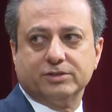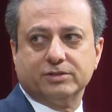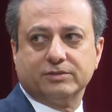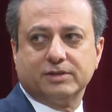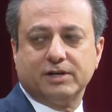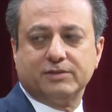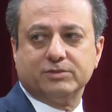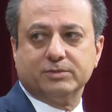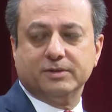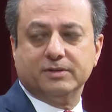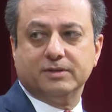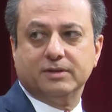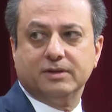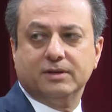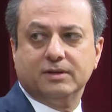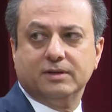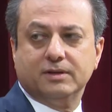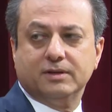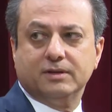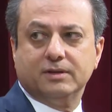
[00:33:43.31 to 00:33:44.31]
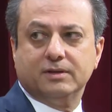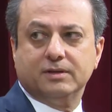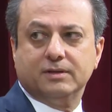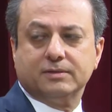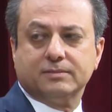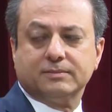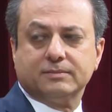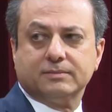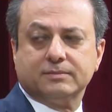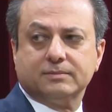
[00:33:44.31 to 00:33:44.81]
What would you have done if he
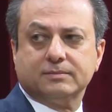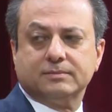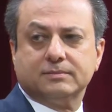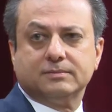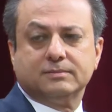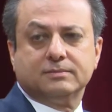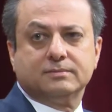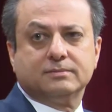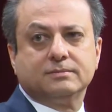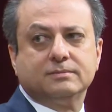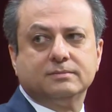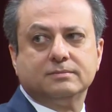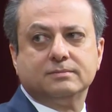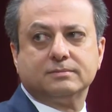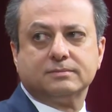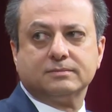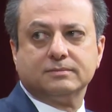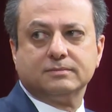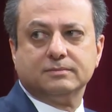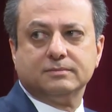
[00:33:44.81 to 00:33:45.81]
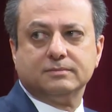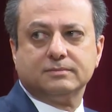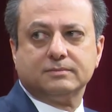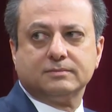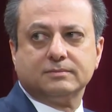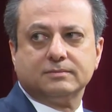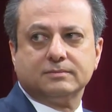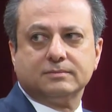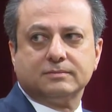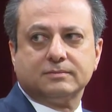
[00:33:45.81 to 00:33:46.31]
said, "I want to talk to you about
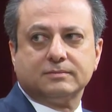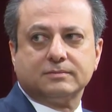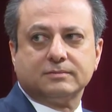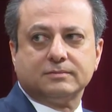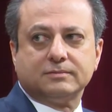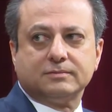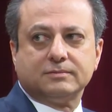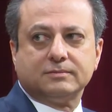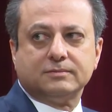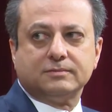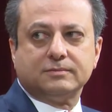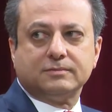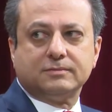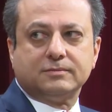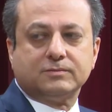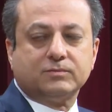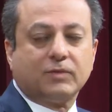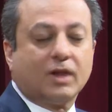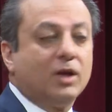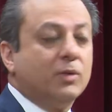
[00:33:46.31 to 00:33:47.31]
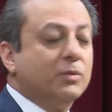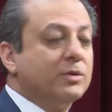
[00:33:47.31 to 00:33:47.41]
this investigation"?